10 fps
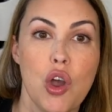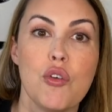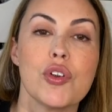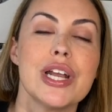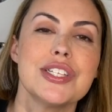
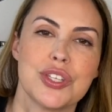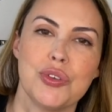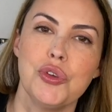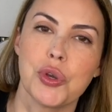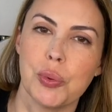over it so
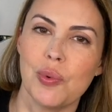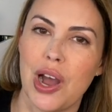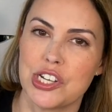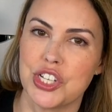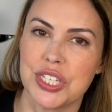you can
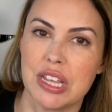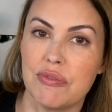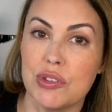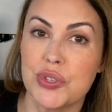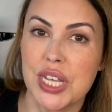watch and see
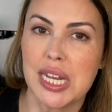if you see